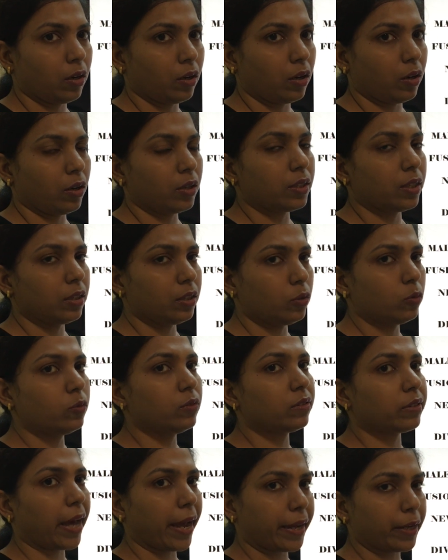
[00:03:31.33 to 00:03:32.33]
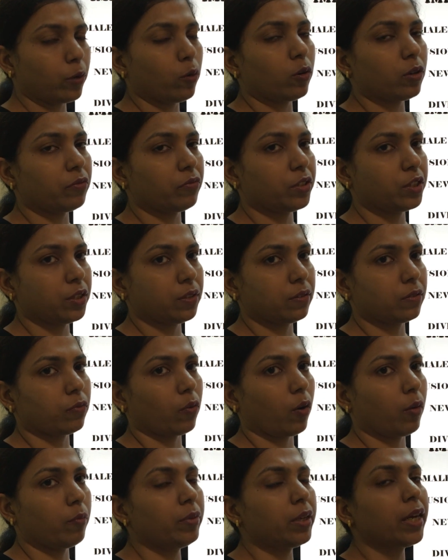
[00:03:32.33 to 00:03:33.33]
the new zygote which is
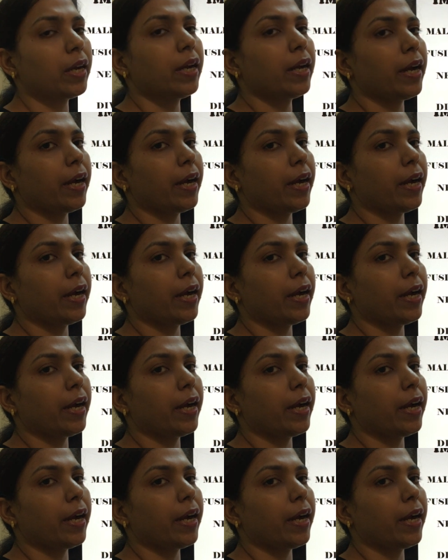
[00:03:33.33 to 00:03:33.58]
formed,